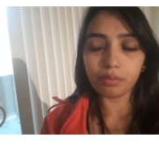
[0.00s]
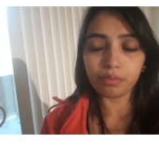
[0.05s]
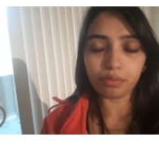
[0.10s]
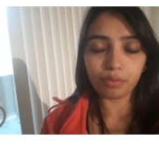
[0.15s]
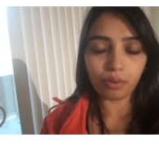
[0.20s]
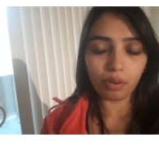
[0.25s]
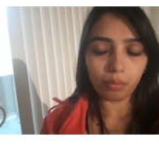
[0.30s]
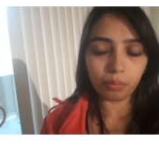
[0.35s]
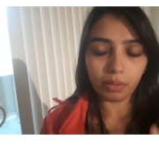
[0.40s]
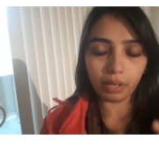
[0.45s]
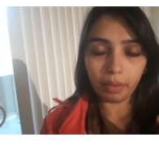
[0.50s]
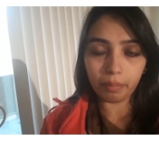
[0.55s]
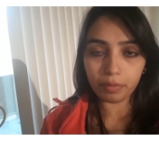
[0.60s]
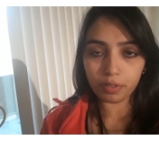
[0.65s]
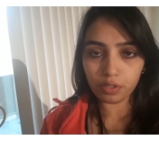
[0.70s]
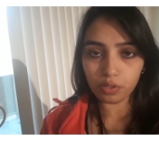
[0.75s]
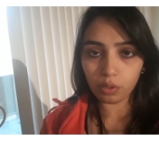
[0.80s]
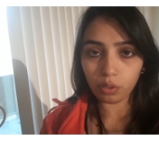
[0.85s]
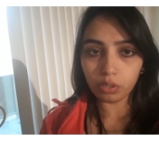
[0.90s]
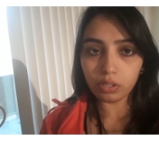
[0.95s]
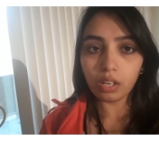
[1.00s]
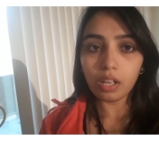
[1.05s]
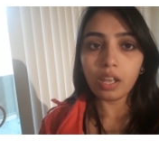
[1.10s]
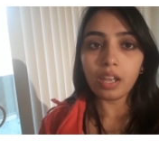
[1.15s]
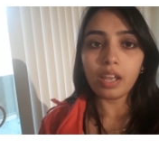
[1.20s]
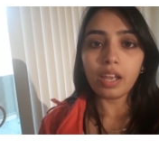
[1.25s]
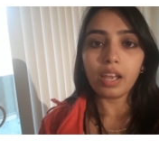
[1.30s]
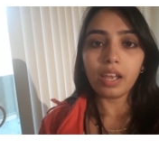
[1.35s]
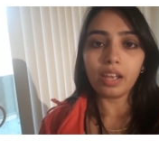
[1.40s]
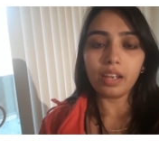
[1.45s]
from Amazon,
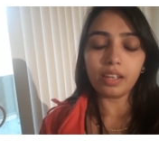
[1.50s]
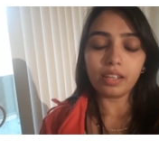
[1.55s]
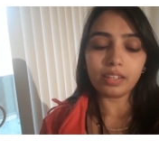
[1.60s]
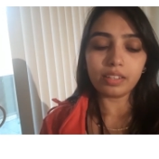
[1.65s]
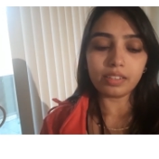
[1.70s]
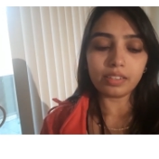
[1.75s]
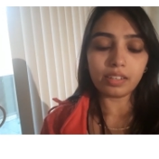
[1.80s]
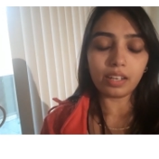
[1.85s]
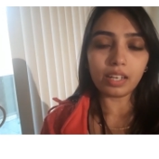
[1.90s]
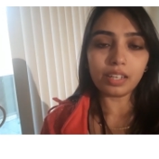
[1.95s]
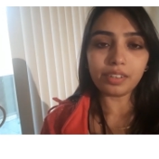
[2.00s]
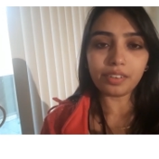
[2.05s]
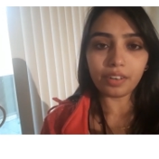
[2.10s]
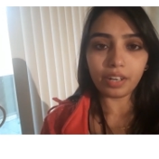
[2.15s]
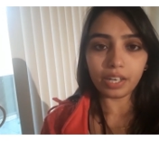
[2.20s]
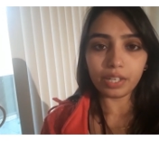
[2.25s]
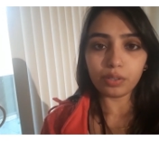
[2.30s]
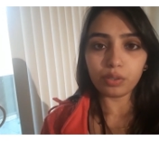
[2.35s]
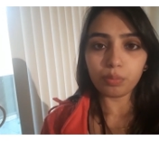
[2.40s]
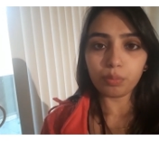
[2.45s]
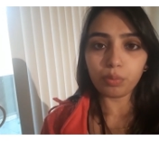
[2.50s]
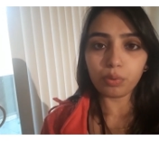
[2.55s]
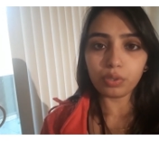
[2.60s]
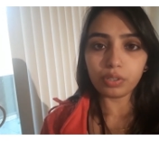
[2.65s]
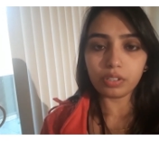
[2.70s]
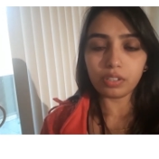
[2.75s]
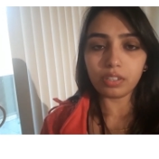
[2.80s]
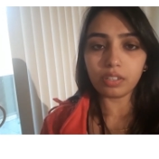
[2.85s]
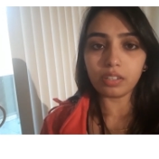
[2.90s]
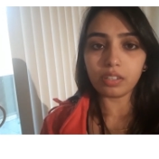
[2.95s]
and I'll try to
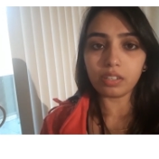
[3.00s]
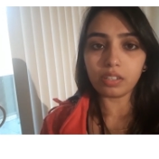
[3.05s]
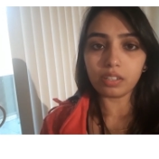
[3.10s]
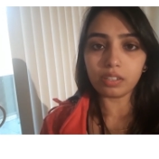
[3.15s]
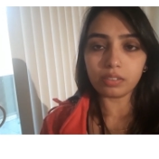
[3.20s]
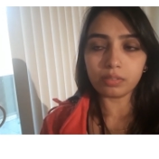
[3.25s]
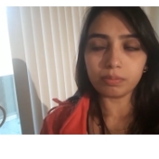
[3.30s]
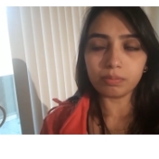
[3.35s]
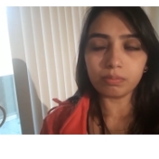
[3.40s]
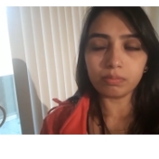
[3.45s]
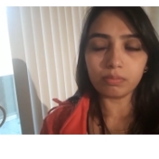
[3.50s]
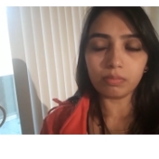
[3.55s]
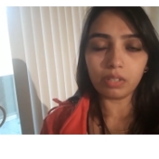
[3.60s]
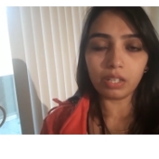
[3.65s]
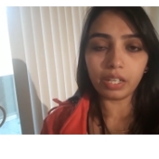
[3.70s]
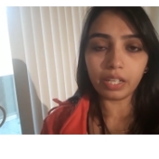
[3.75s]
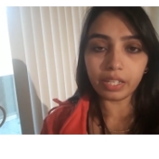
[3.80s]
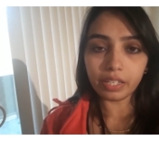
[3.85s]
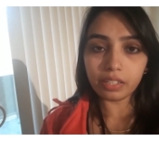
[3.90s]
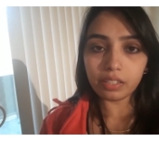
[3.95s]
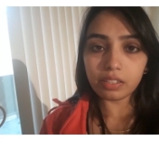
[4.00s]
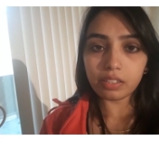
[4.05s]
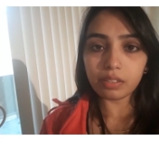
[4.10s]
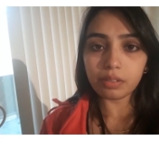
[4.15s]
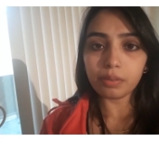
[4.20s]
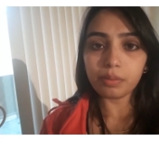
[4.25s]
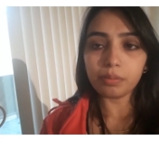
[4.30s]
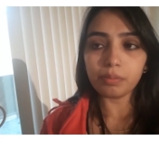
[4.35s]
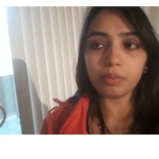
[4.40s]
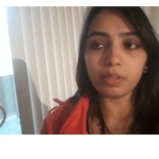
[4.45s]
put the link
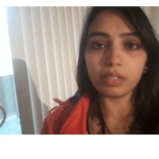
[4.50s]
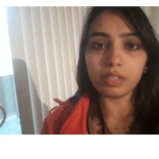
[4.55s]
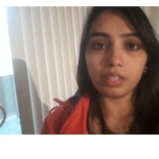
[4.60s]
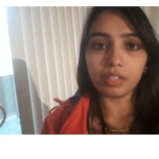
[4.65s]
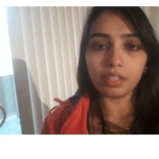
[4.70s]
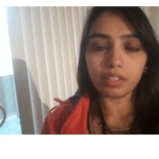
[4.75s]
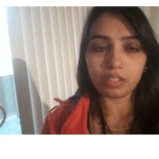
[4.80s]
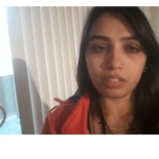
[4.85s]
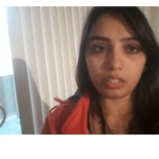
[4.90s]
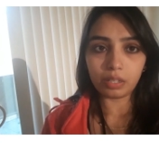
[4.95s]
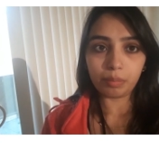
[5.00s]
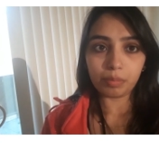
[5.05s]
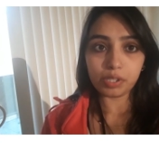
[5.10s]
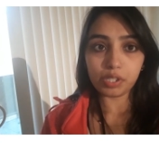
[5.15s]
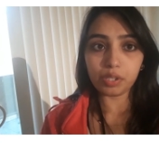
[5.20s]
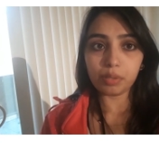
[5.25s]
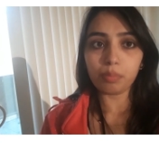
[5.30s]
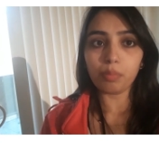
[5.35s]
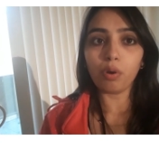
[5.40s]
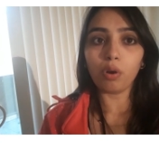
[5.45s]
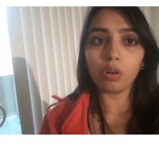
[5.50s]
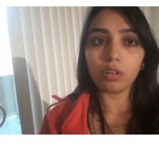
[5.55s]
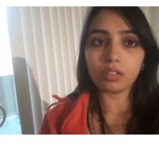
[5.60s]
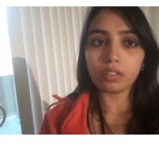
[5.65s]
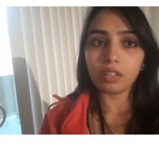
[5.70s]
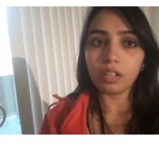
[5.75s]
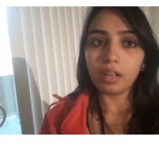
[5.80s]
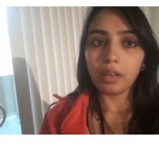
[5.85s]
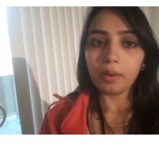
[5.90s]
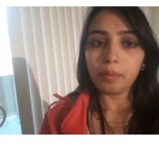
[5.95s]
in the description box.